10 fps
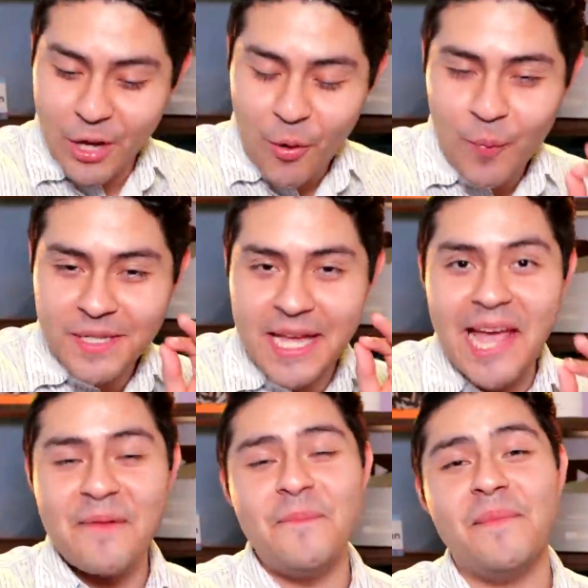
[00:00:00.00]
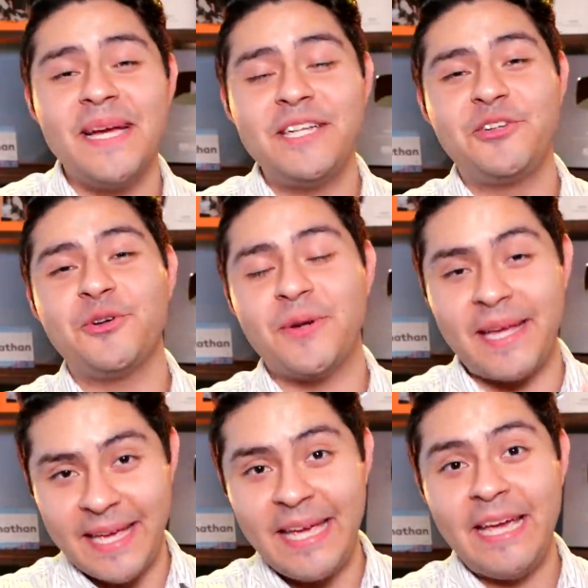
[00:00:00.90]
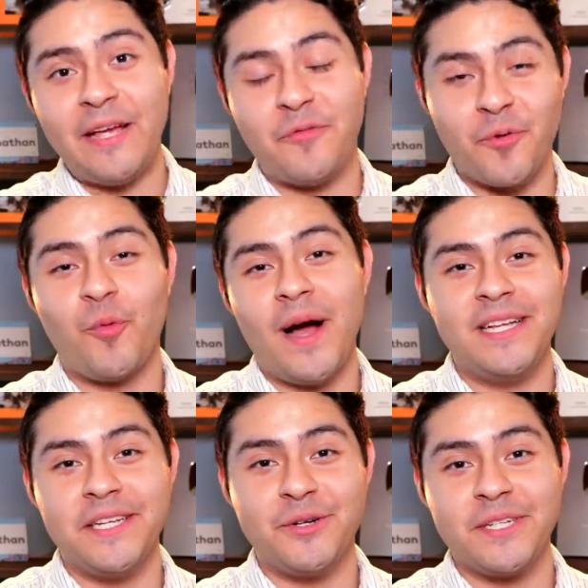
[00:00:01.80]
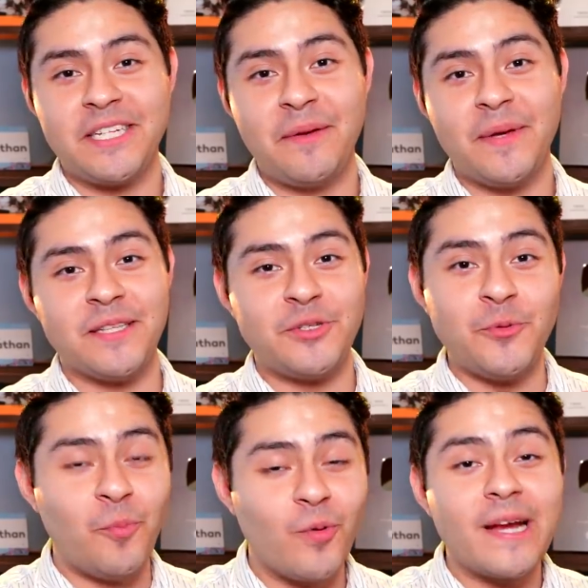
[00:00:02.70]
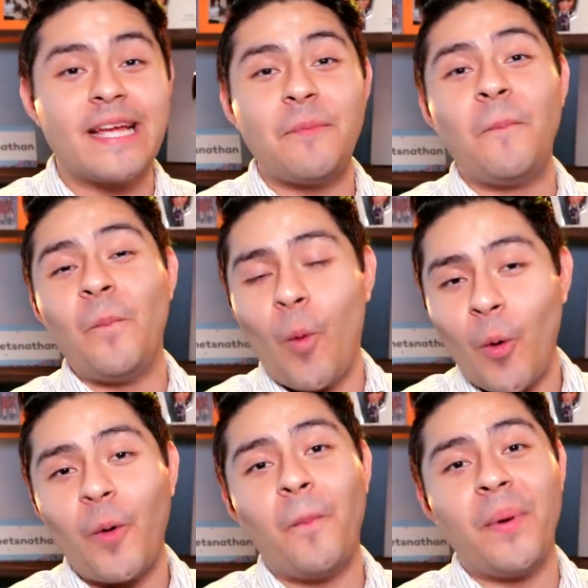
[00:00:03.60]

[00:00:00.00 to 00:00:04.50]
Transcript: song was a major key for YG Entertainment to break more